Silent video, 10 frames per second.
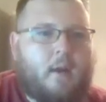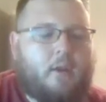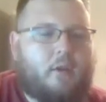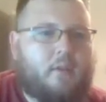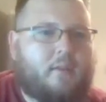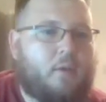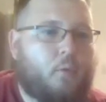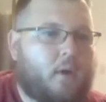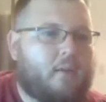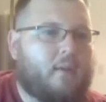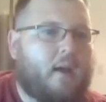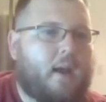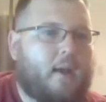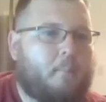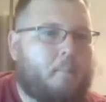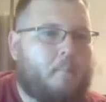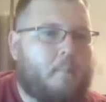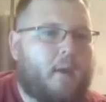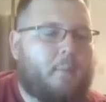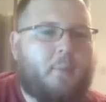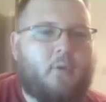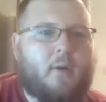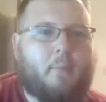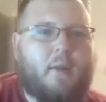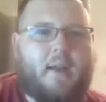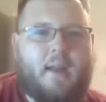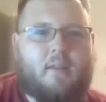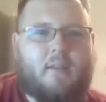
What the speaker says: you can see one side. And people complain